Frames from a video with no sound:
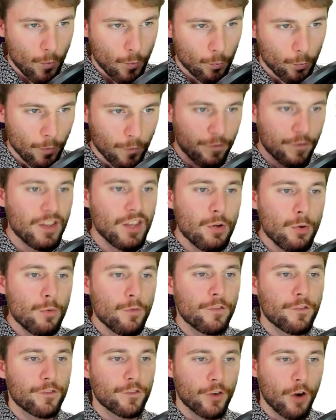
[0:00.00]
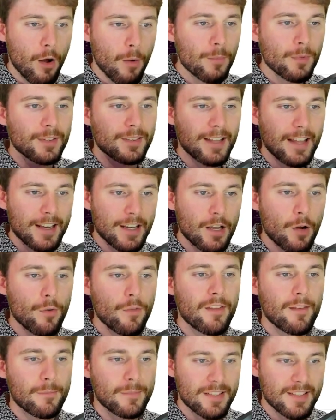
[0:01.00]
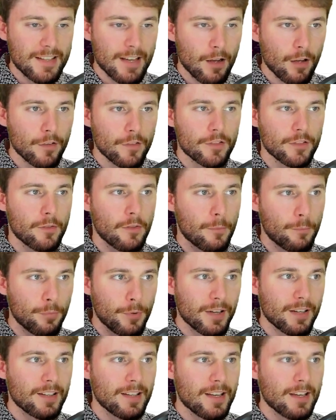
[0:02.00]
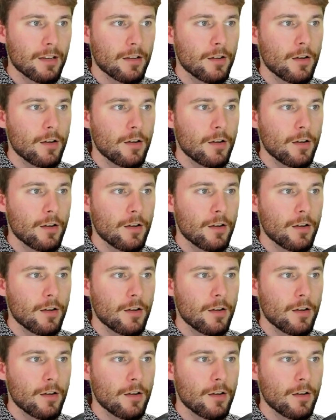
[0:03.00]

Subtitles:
review from LEGO themselves, from the BRICKLINK